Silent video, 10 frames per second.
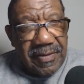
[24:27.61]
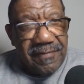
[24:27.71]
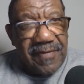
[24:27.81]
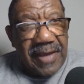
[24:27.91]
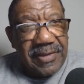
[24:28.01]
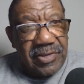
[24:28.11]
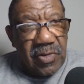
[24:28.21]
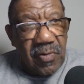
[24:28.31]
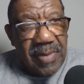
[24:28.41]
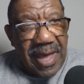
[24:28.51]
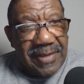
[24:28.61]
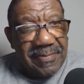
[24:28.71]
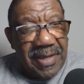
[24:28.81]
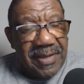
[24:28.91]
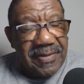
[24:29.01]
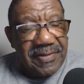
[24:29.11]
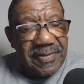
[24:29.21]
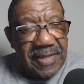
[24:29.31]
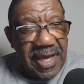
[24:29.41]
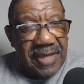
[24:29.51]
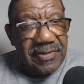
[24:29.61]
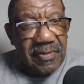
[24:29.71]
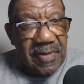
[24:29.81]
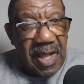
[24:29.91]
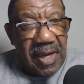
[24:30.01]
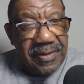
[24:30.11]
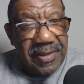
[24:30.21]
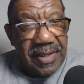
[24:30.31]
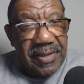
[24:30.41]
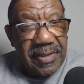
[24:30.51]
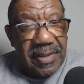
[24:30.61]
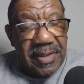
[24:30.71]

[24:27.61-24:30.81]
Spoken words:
The fact that Joe Biden made this a national holiday,